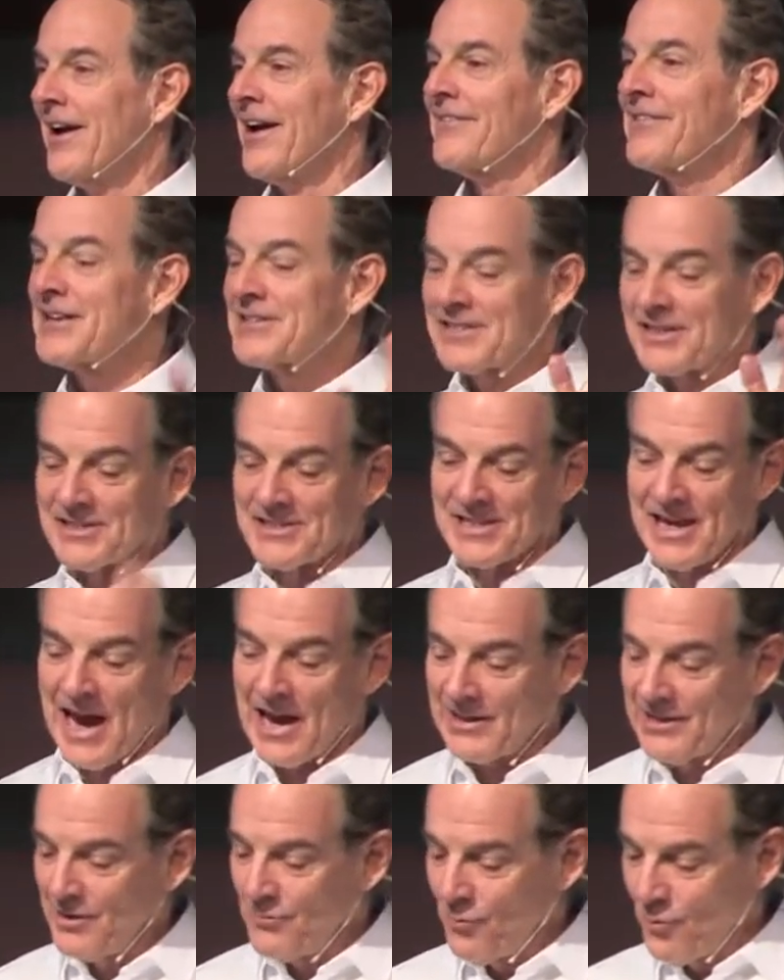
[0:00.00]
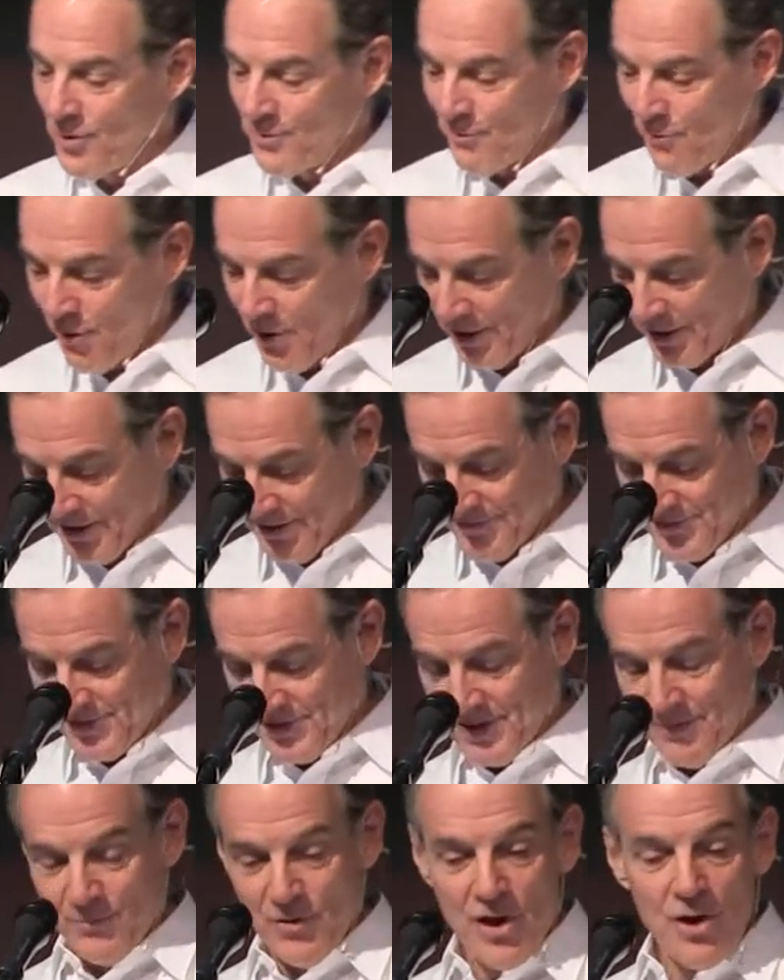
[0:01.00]
And that's exactly what Mark gives
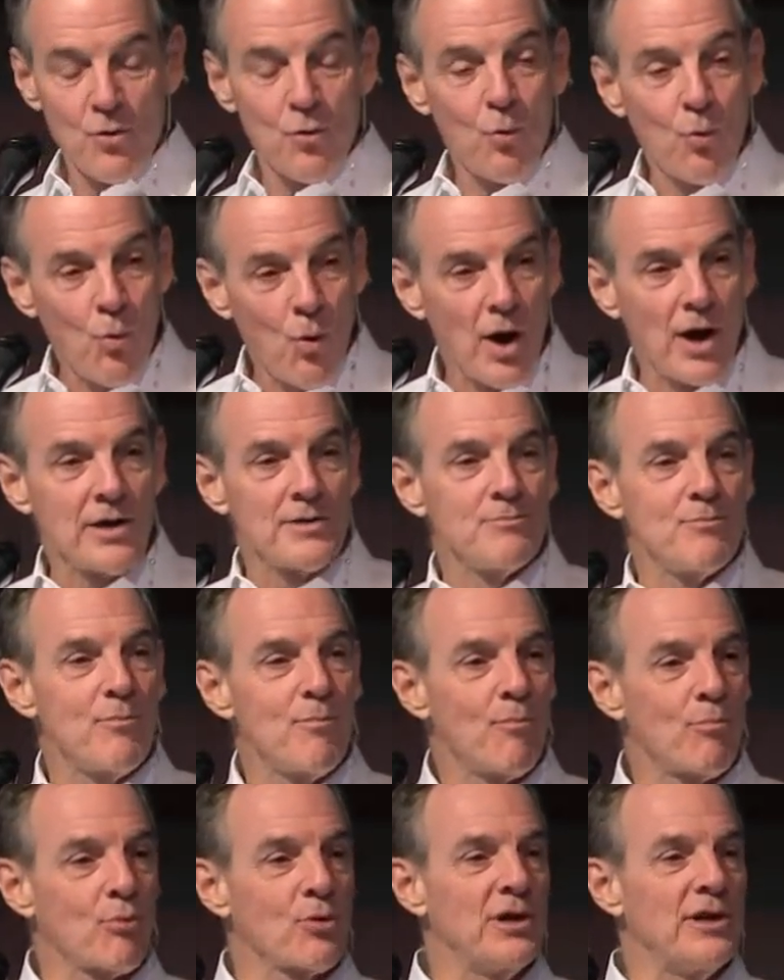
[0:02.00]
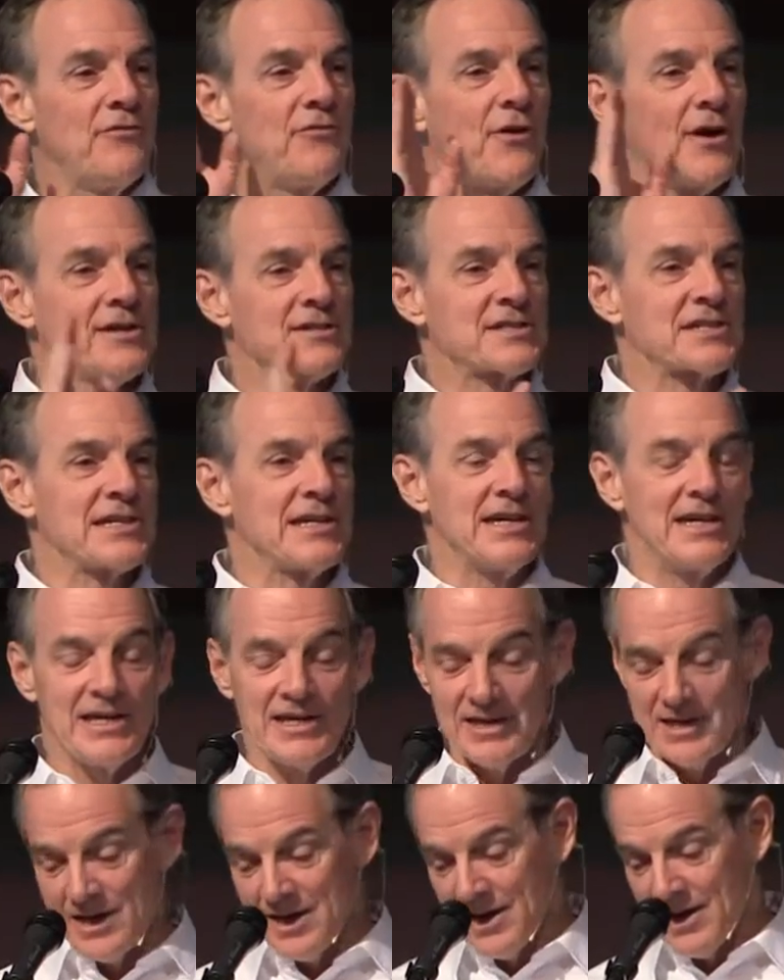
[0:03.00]
them one brief
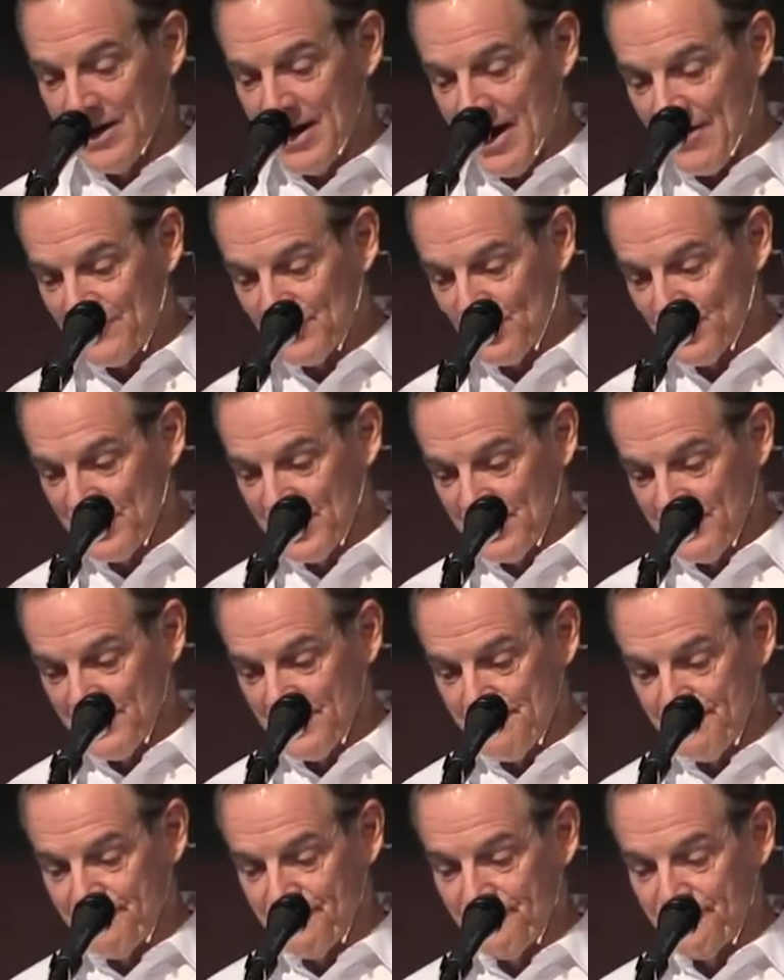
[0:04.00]
scene after another.